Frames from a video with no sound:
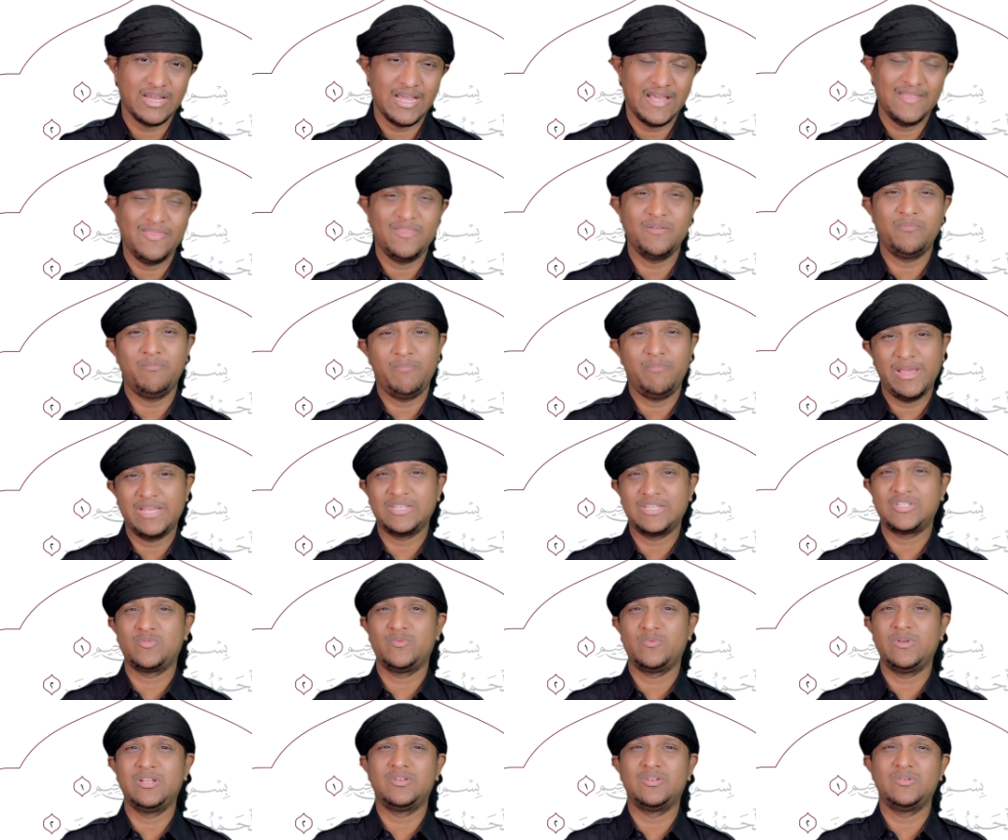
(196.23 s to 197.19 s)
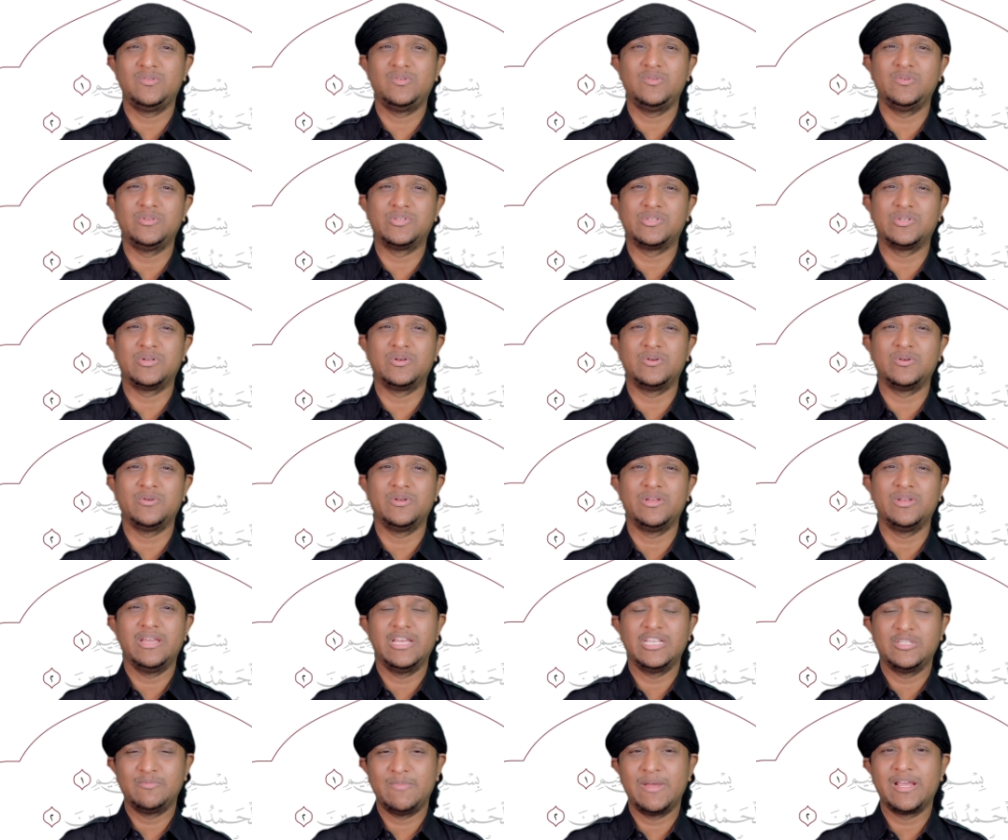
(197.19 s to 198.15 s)
And the best way to do so
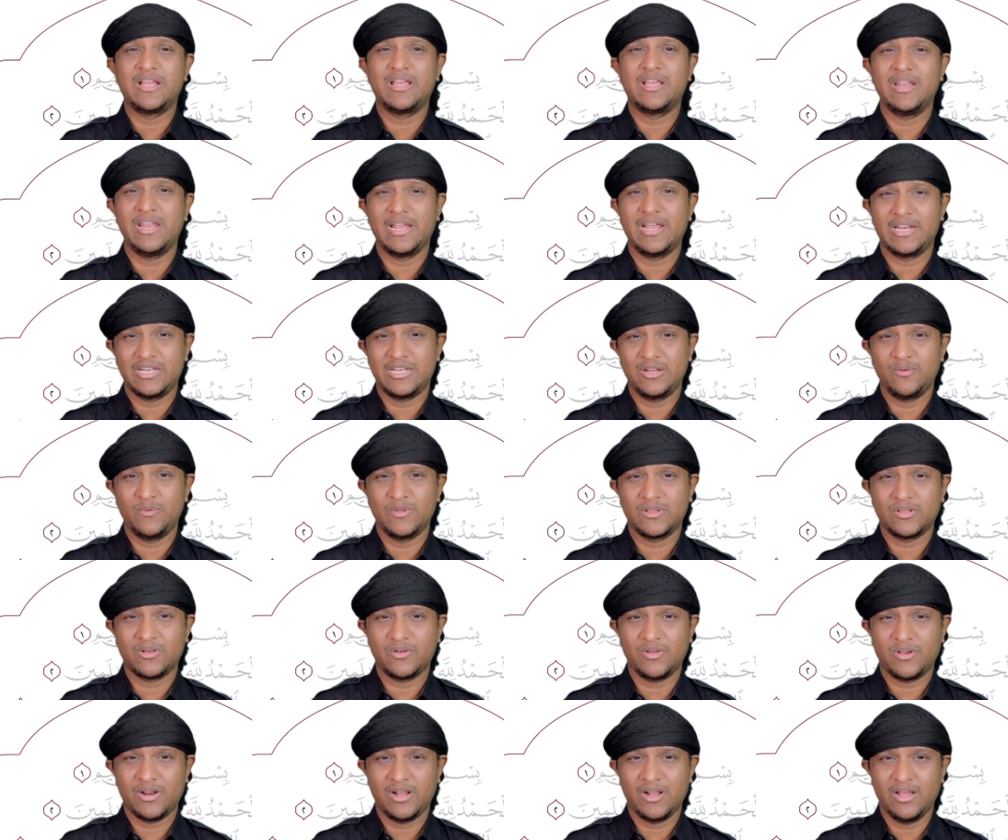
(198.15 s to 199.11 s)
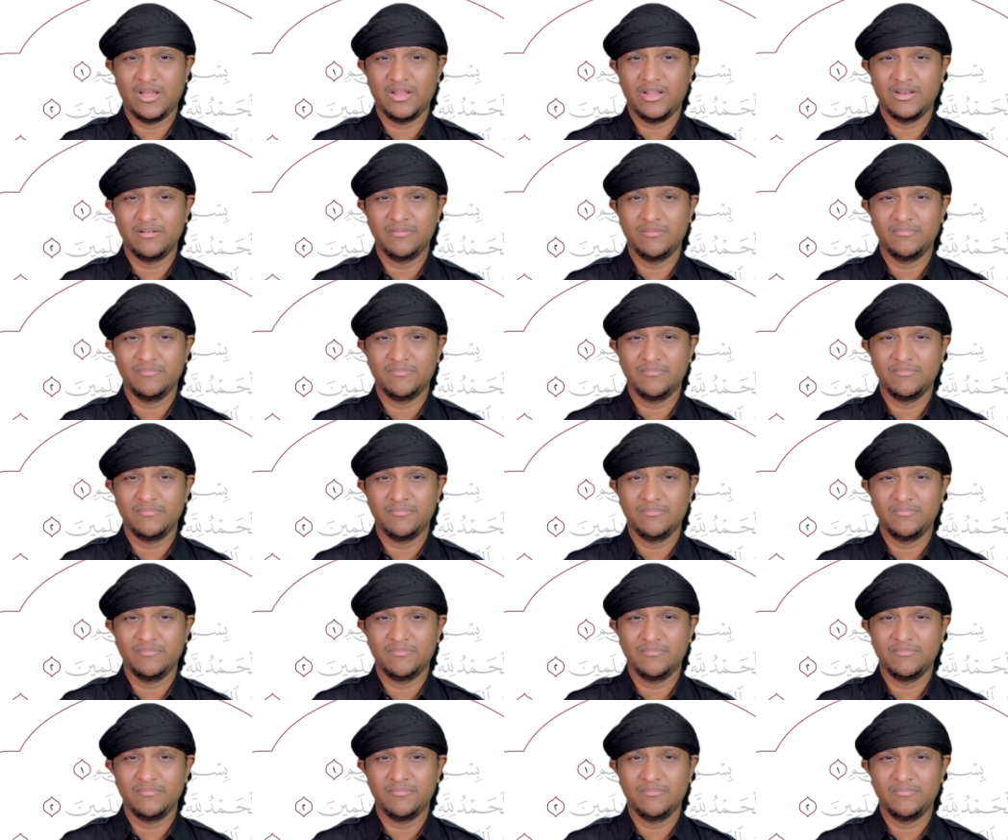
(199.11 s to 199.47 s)
is by connecting with Quran,